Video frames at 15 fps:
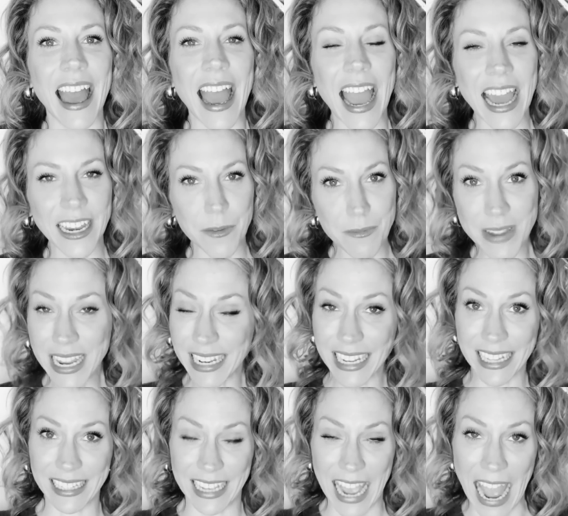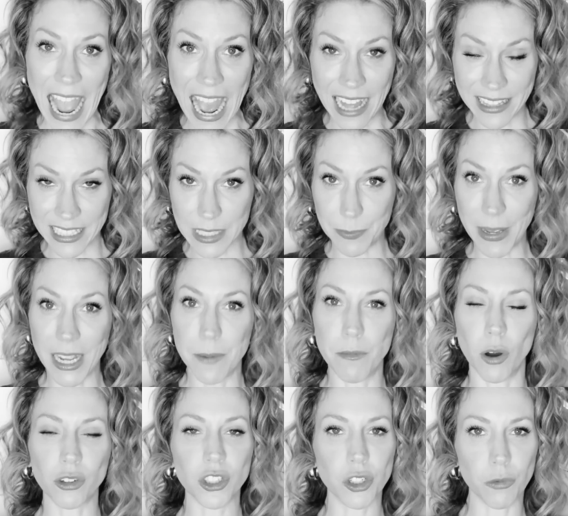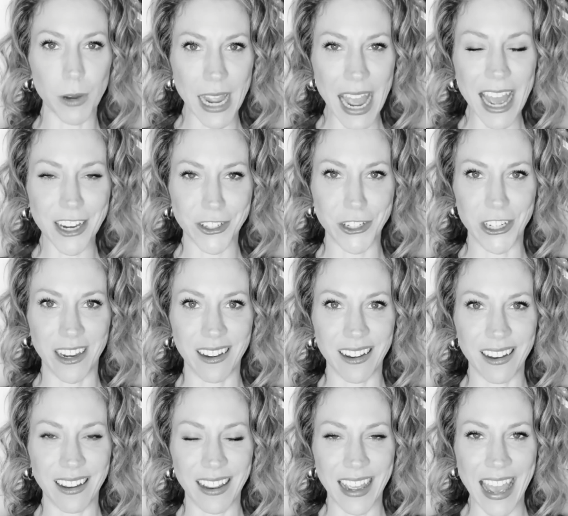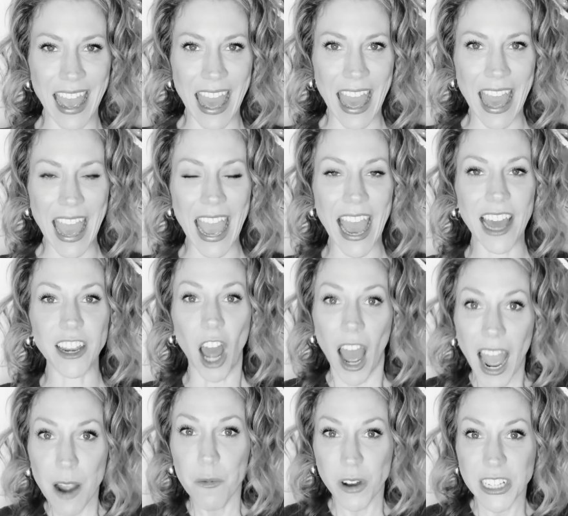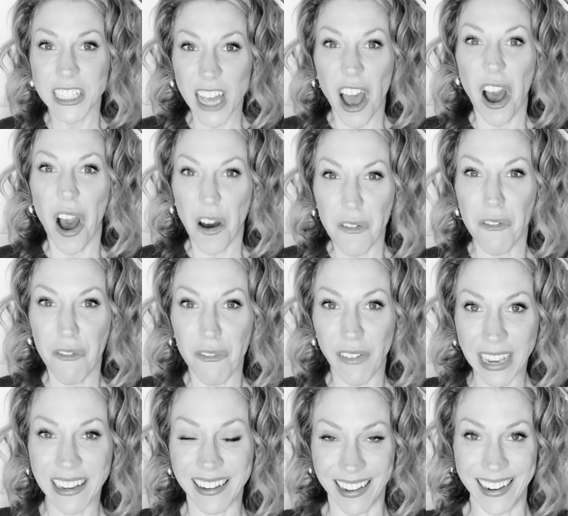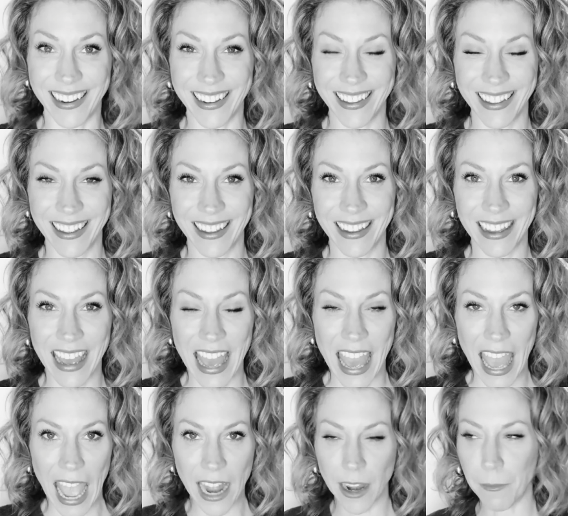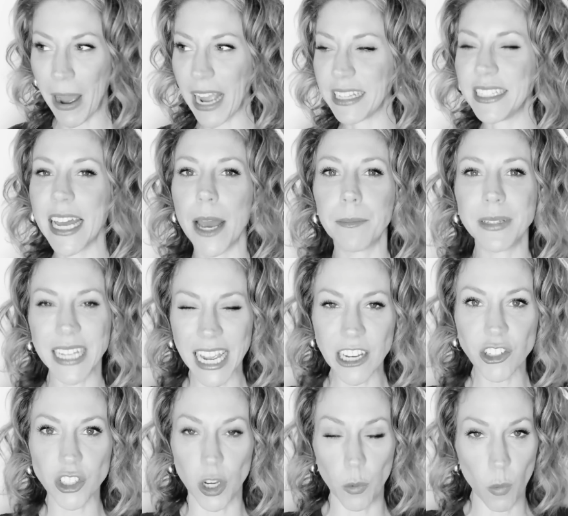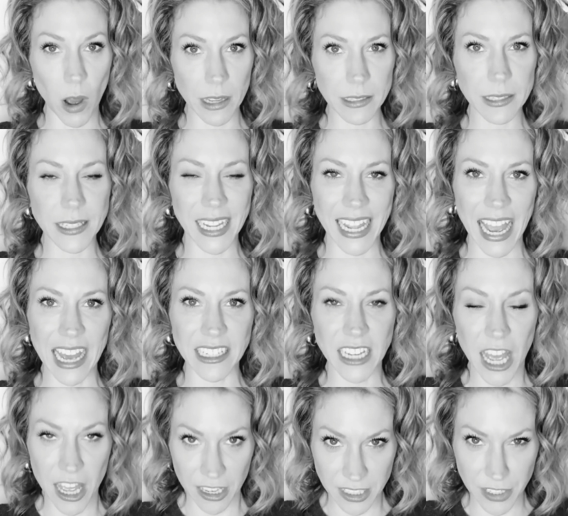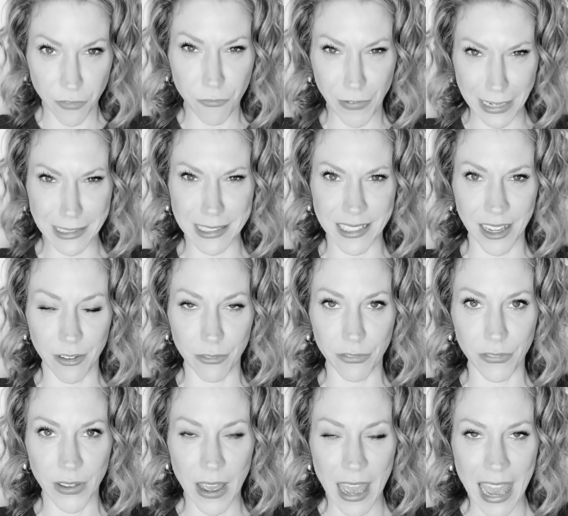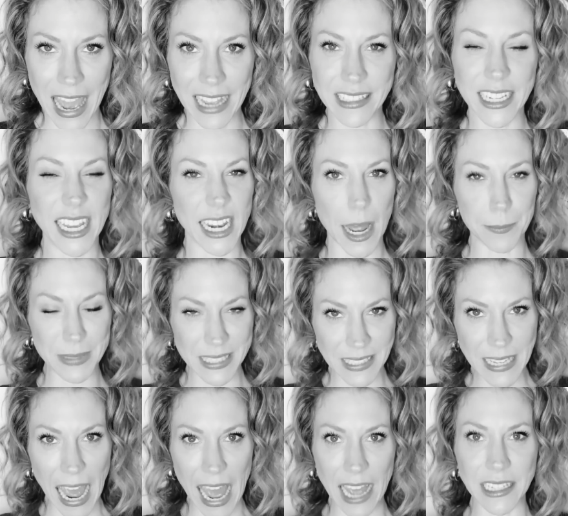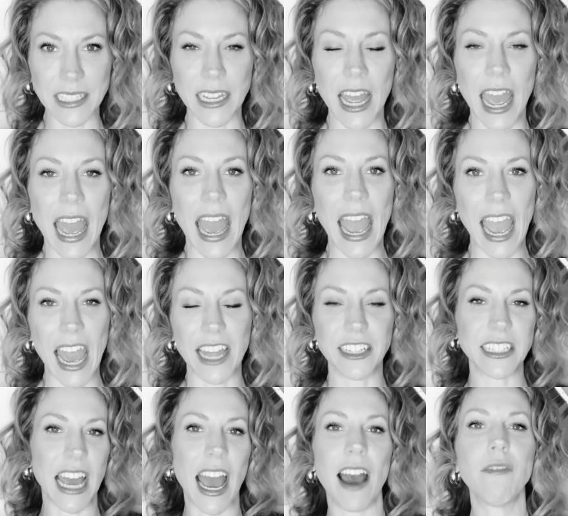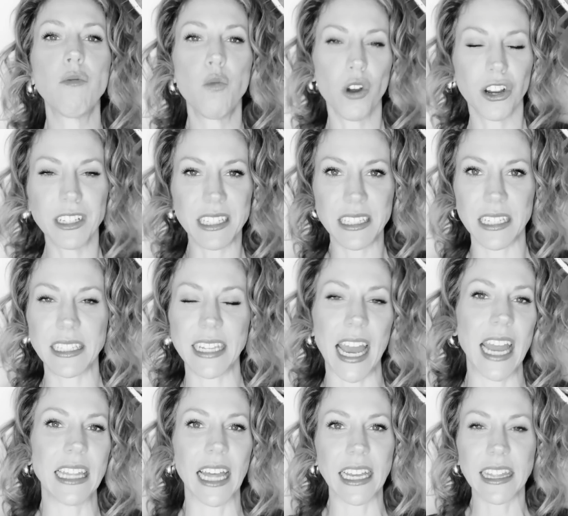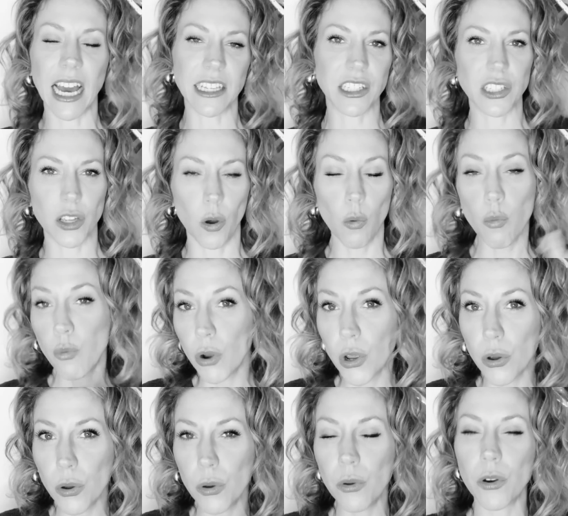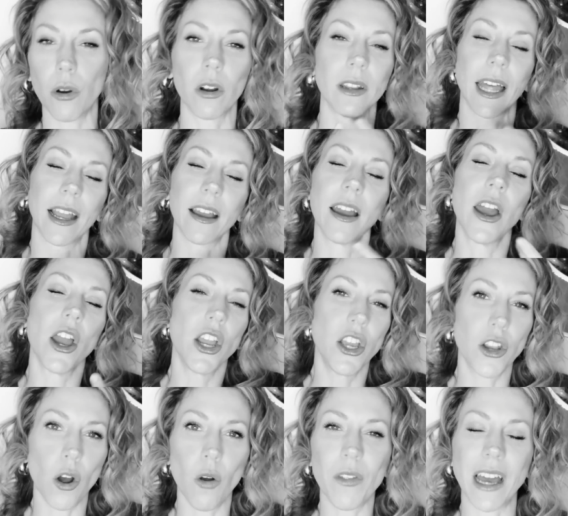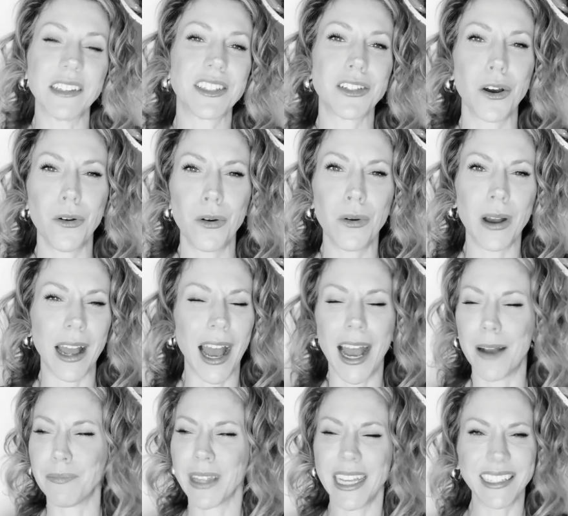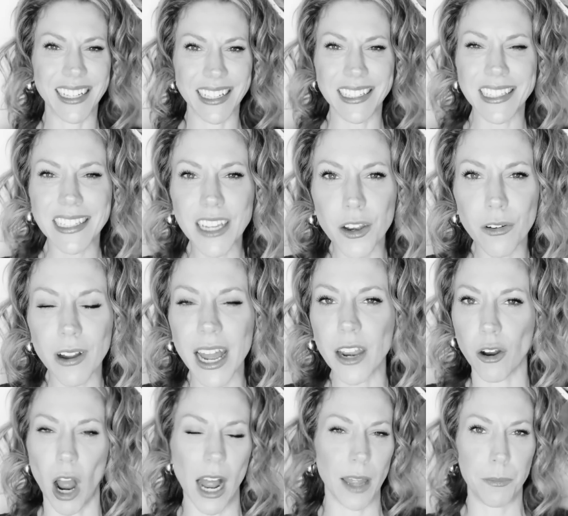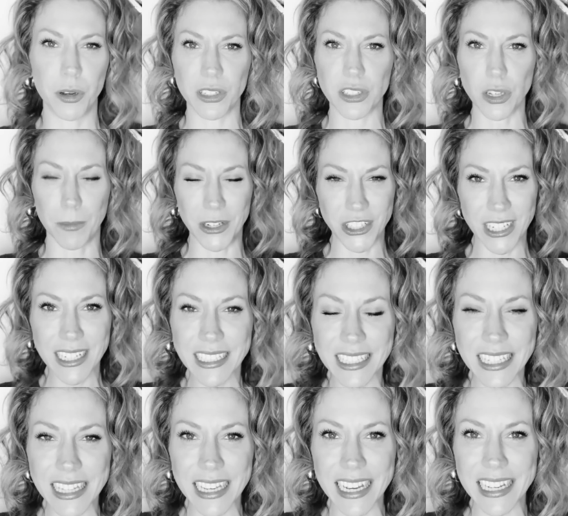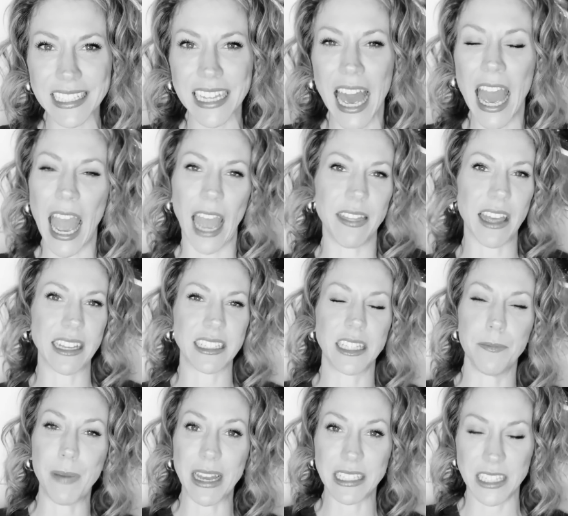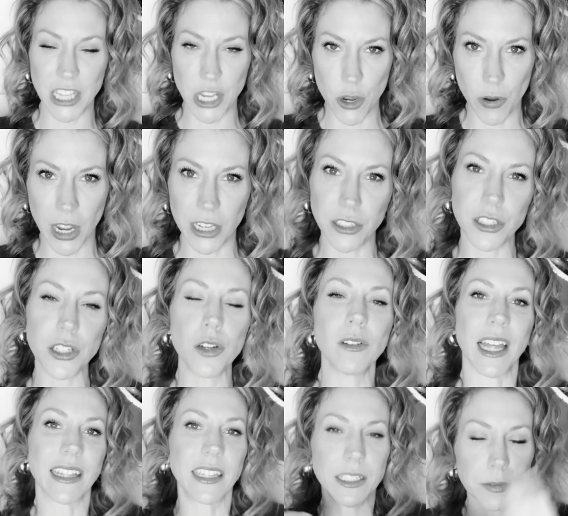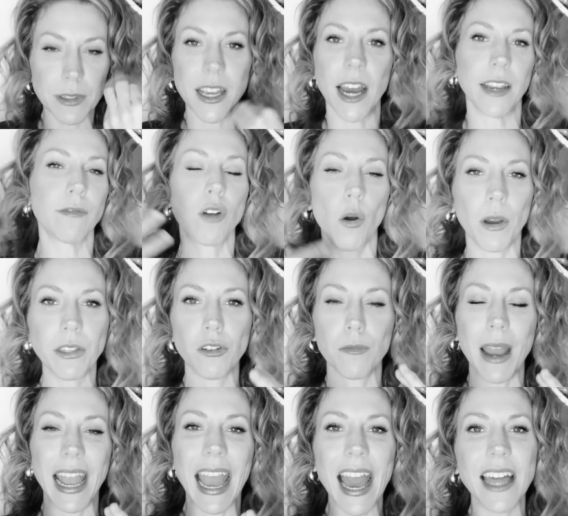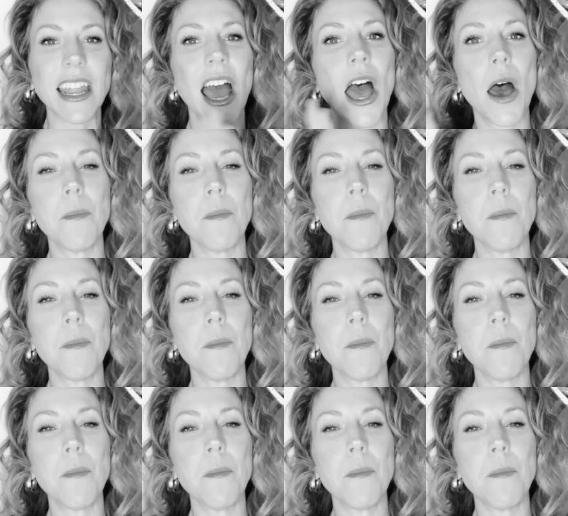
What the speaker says: And immediately I had this big emotional reaction and I was offended. And my temptation was to get defensive and to get upset and to have words to say like, that's so rude, or like, you know, that's so inconsiderate, or I put so much into this and that's the best that you can do. Like, this was kind of going through my head.